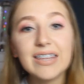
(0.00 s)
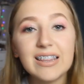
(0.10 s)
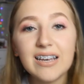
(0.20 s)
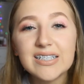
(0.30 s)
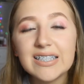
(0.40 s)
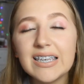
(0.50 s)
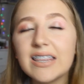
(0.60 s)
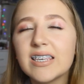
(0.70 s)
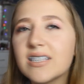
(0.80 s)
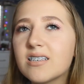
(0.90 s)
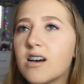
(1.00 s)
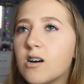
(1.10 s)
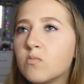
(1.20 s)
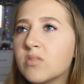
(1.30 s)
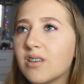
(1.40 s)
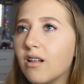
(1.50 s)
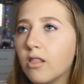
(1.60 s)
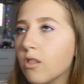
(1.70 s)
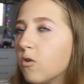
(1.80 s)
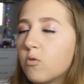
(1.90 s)
And then lastly, this comes
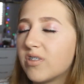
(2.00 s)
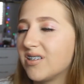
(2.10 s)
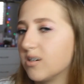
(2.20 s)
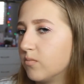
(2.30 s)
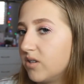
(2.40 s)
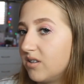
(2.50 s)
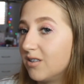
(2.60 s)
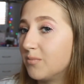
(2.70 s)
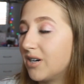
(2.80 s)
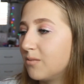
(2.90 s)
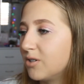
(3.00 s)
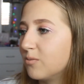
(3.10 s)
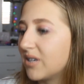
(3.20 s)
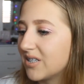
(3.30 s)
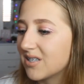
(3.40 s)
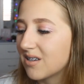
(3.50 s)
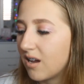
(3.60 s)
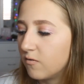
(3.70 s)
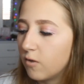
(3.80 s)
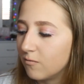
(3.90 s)
along with the dumbbell and the barbell because it's
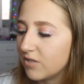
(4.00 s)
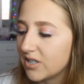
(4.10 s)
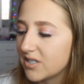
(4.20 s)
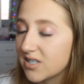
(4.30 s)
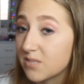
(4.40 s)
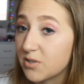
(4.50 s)
kind of obvious,